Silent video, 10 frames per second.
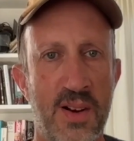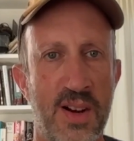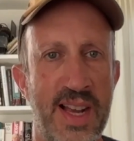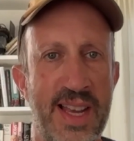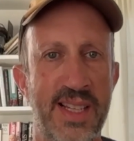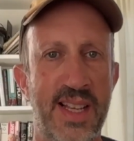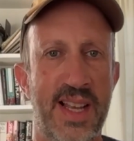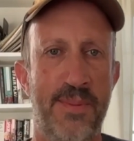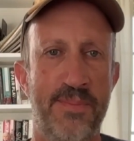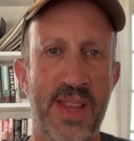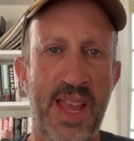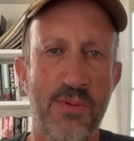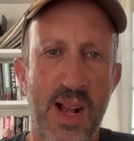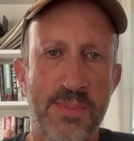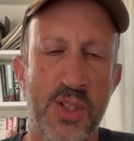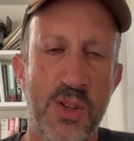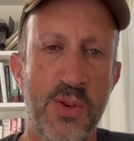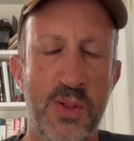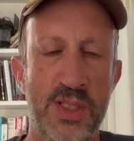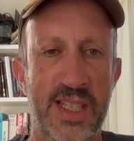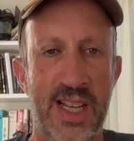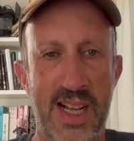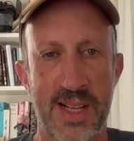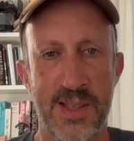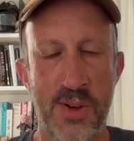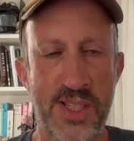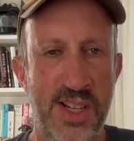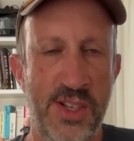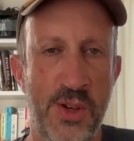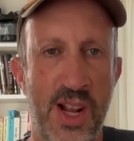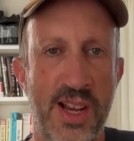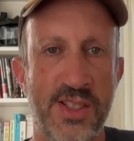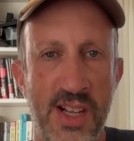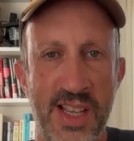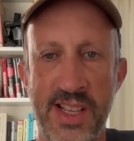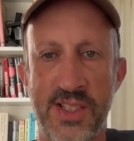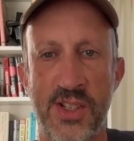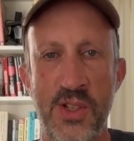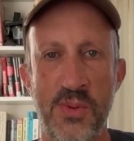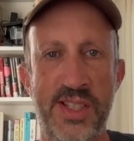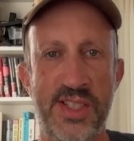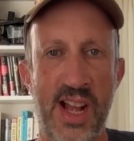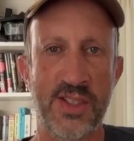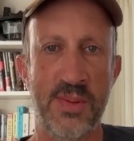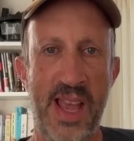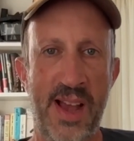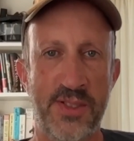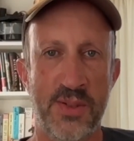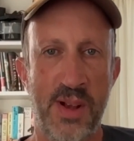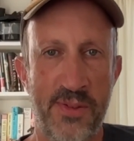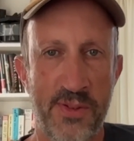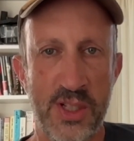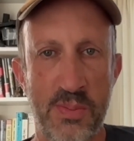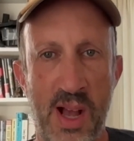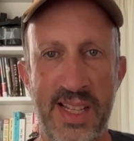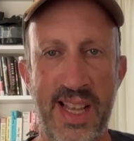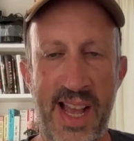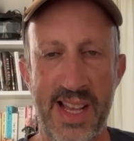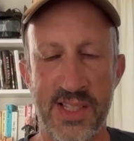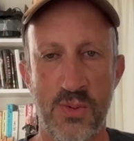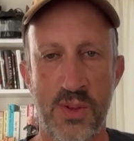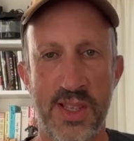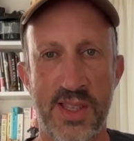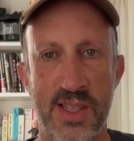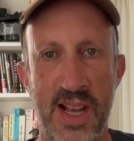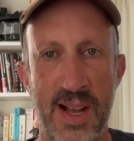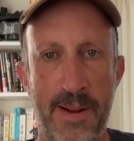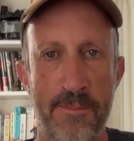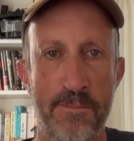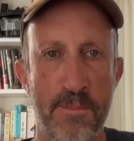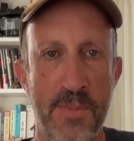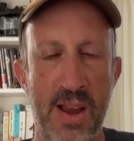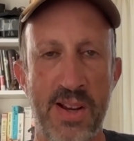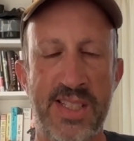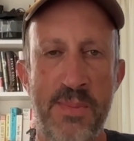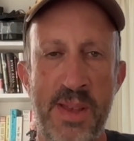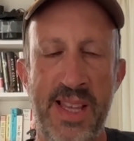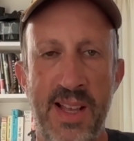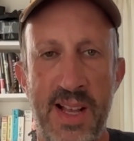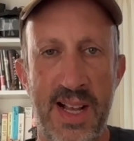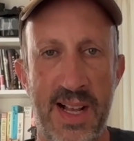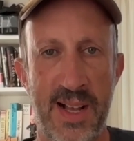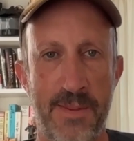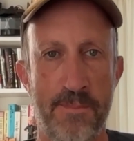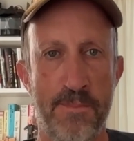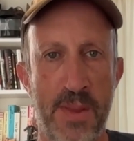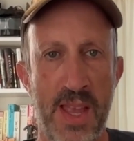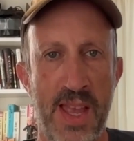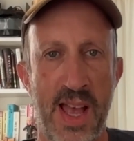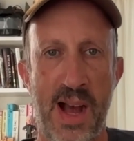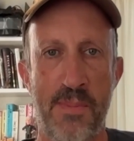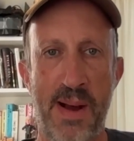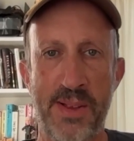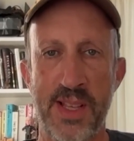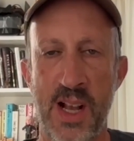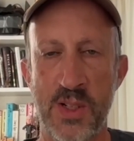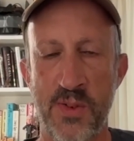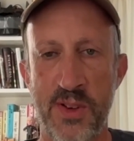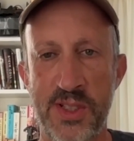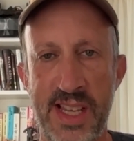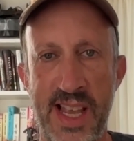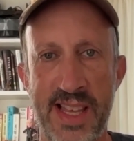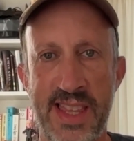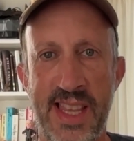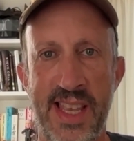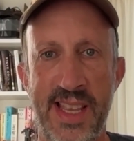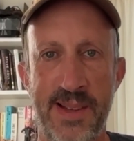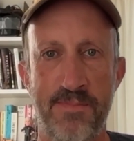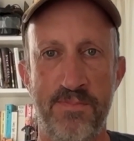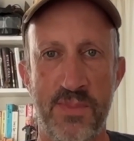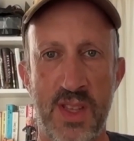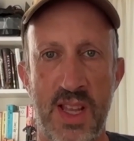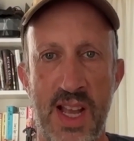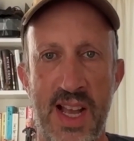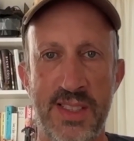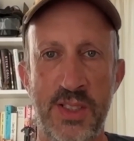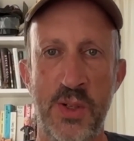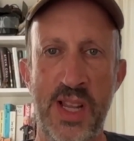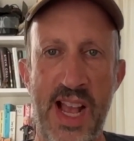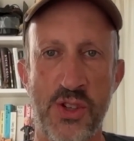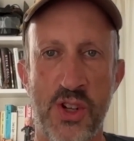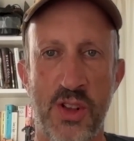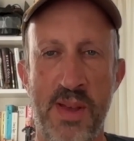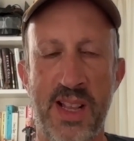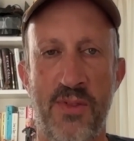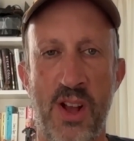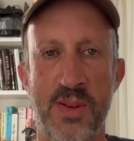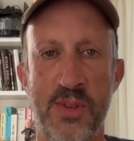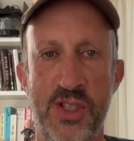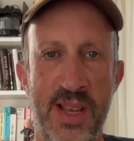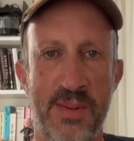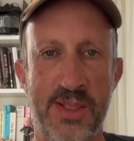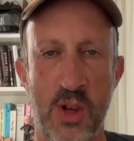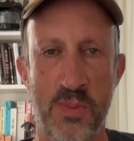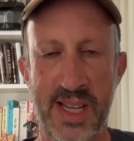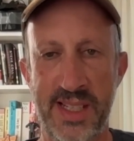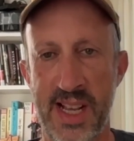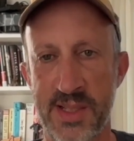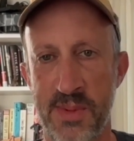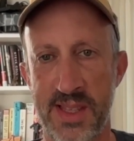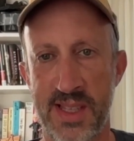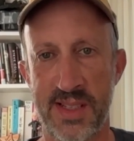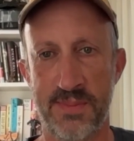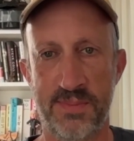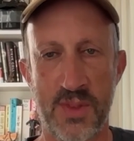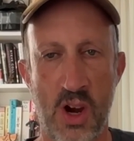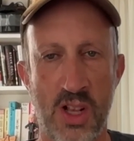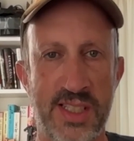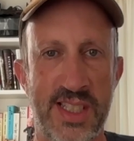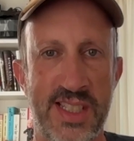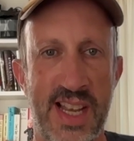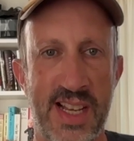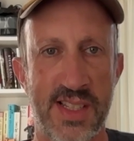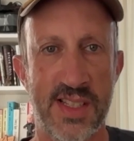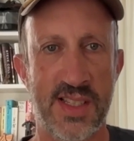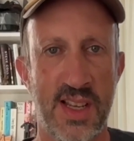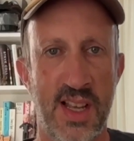All right. Hey, Rob, so the reason you and I are talking is because you reached out to me after my first podcast with Eric Deming about the controversy at the new National Medal of Honor Museum that's opening next month in Arlington, Texas.